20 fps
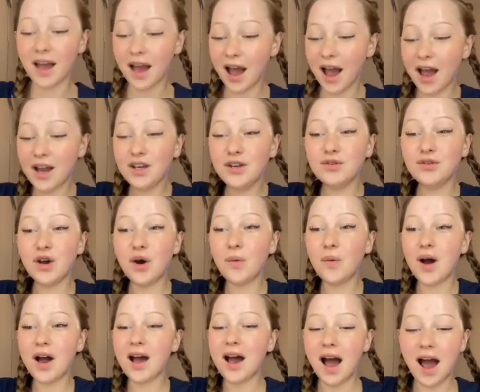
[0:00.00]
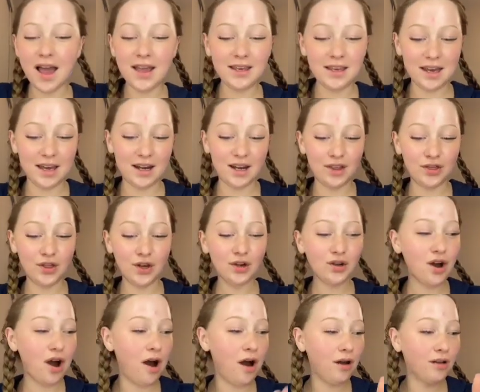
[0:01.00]
And you know what? I get it. They're
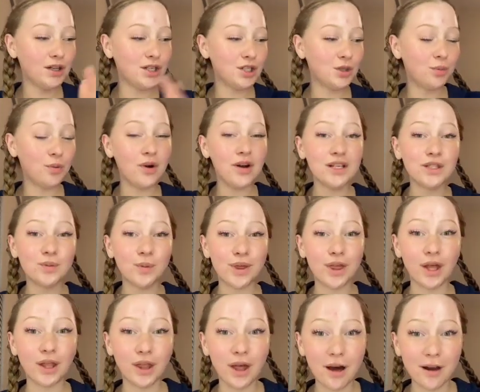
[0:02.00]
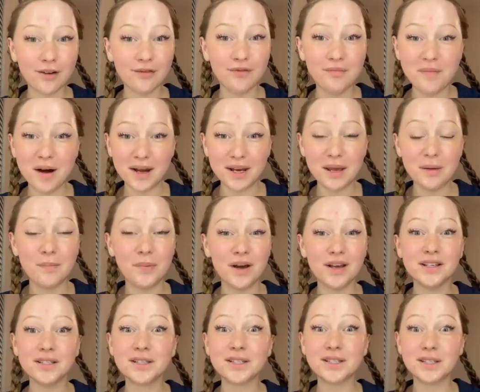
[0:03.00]
college boys with a lot of money,
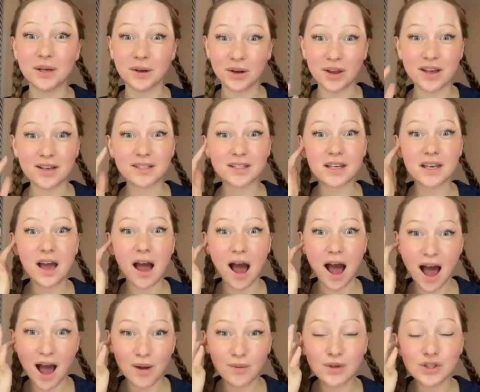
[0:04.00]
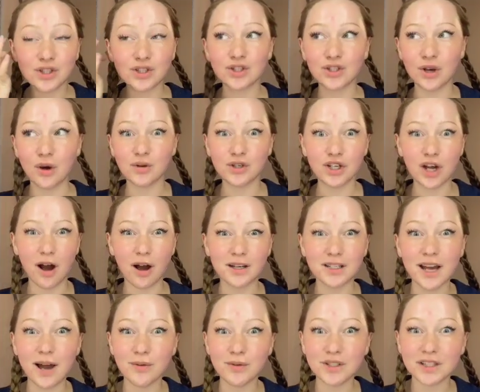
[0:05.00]
but seriously, I was so shocked.
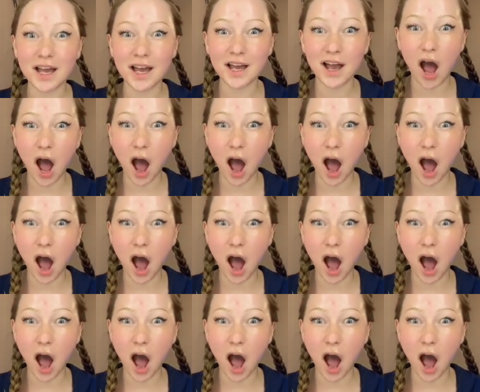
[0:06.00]
I was like,